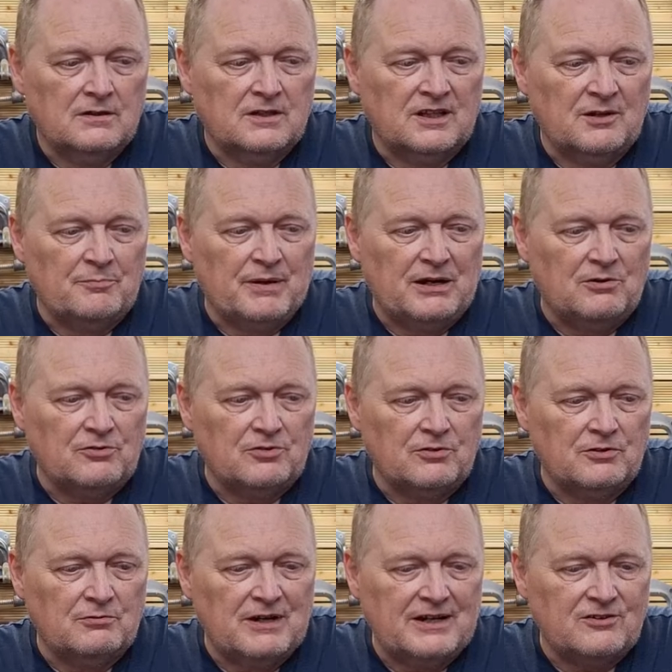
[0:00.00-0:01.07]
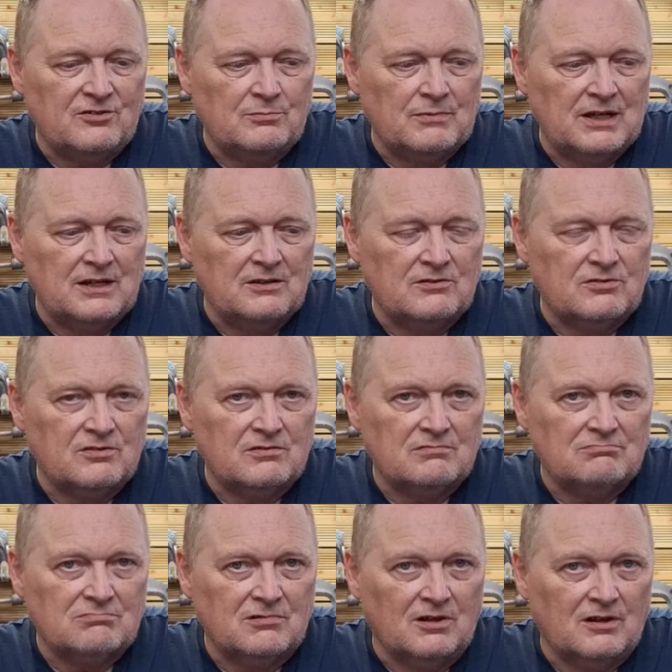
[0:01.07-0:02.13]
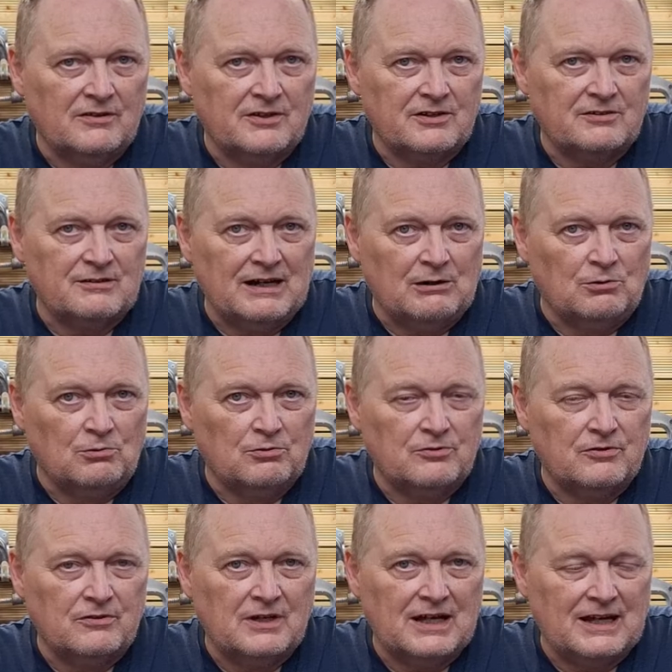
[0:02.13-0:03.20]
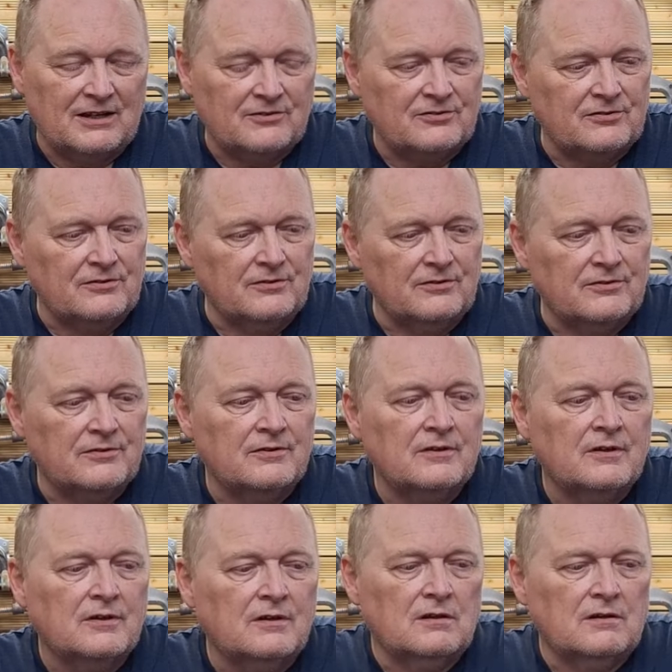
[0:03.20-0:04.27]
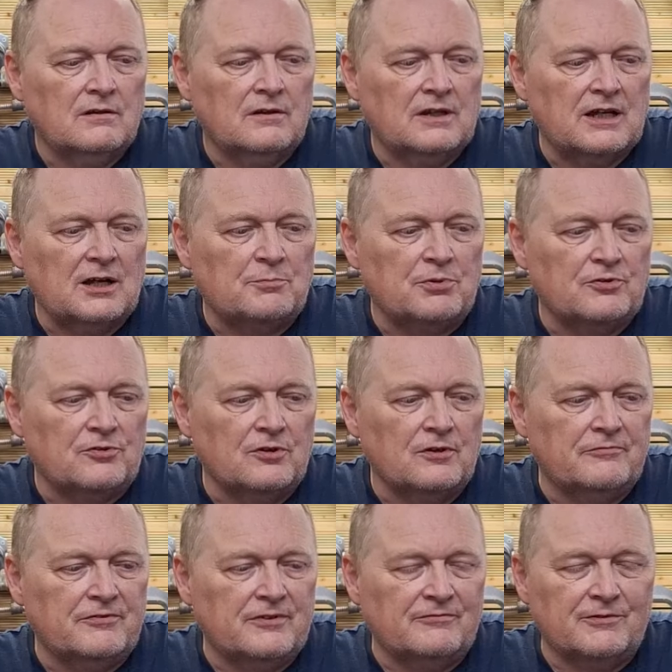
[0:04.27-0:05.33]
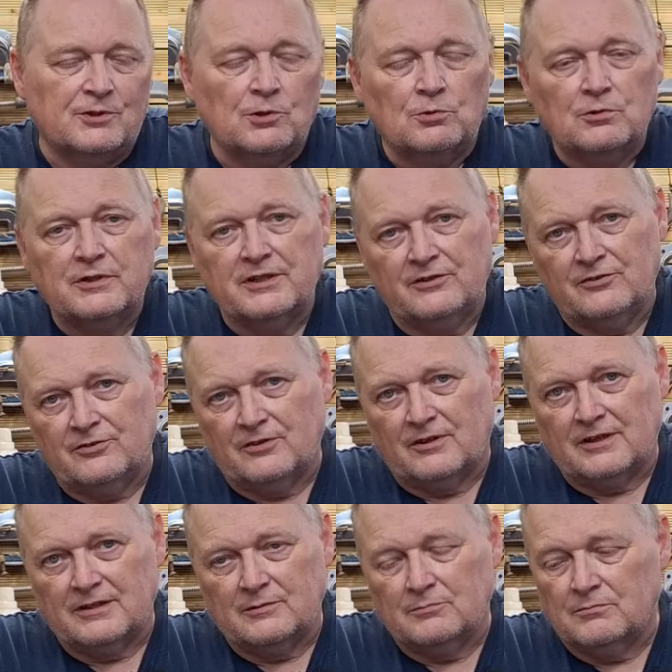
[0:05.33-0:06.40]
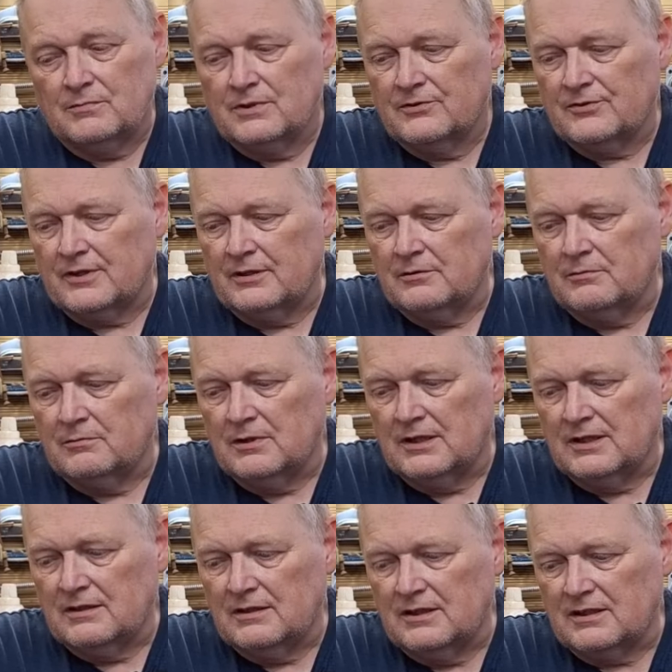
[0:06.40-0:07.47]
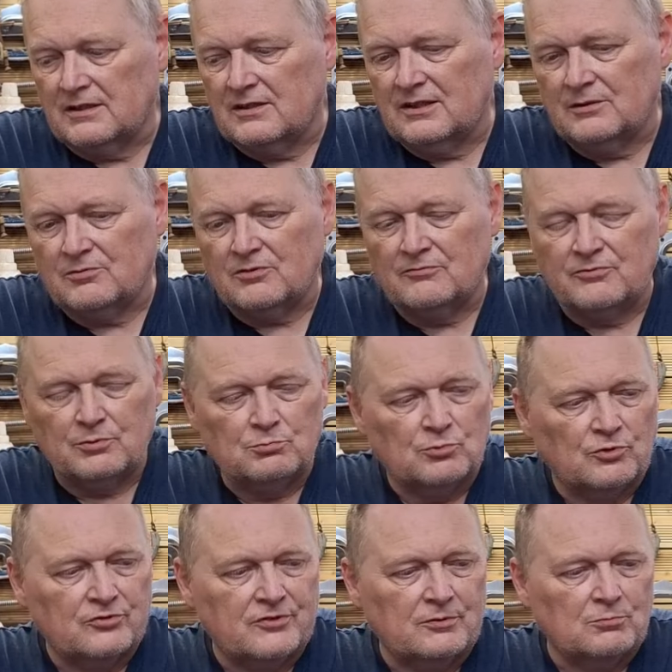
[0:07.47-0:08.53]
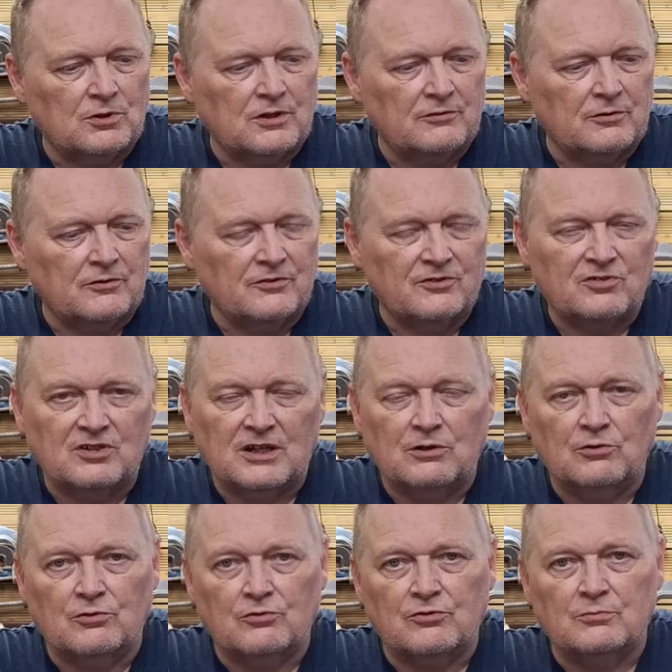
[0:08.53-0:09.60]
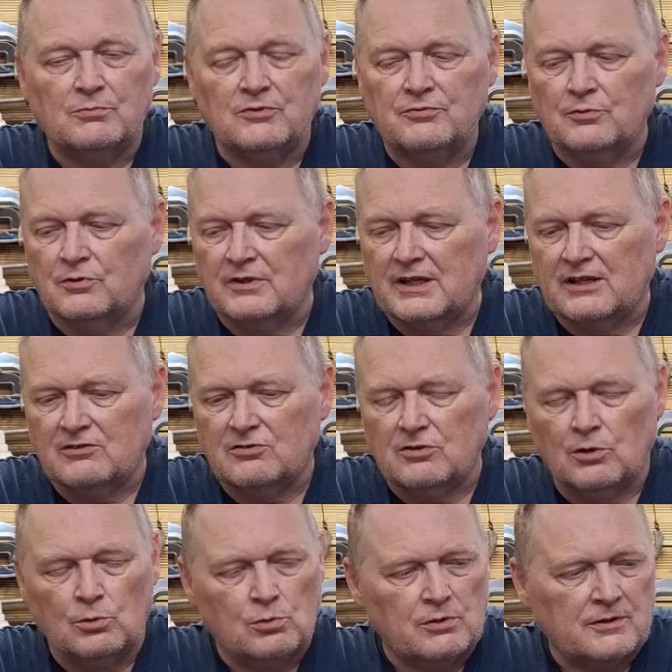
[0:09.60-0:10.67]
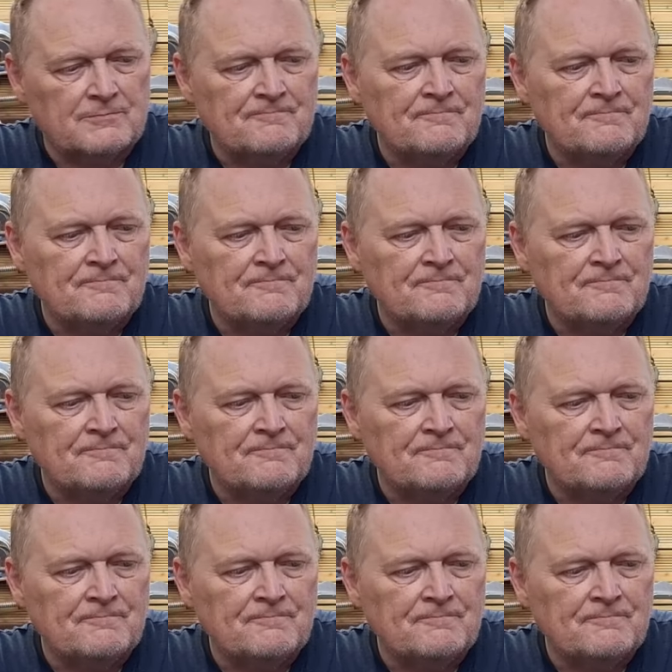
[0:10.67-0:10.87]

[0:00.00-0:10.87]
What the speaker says: Now the barrels on the Reximex, like the Crowels and the Hatsons, they get a preservative gunk inside them, so it keeps them from rusting while they're on the shelves and before they get sold.